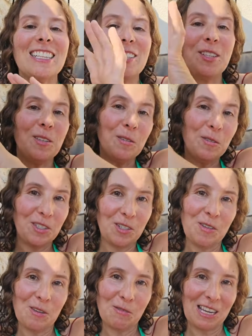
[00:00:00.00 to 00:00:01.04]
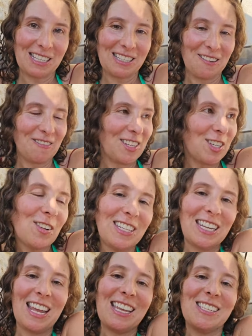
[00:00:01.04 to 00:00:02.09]
to do the rest of the show
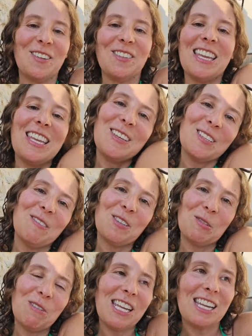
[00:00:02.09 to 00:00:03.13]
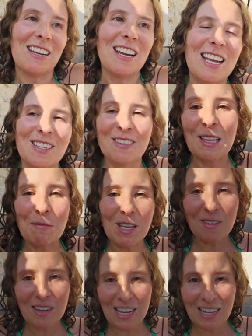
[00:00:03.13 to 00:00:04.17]
today. So thank you so much for being here. So let me
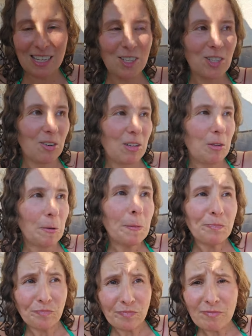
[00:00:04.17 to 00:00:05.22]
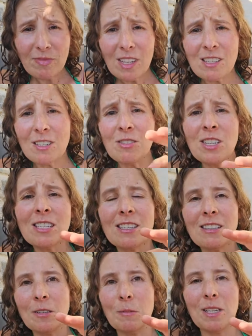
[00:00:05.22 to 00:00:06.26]
go ahead and show you. So just a
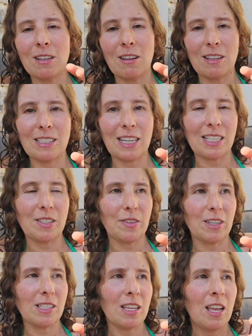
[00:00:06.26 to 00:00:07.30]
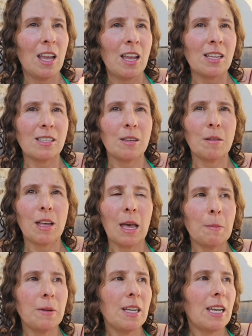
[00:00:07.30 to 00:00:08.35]
little bit of context first. So
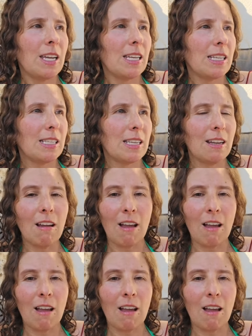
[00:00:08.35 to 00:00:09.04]
Kaprije is an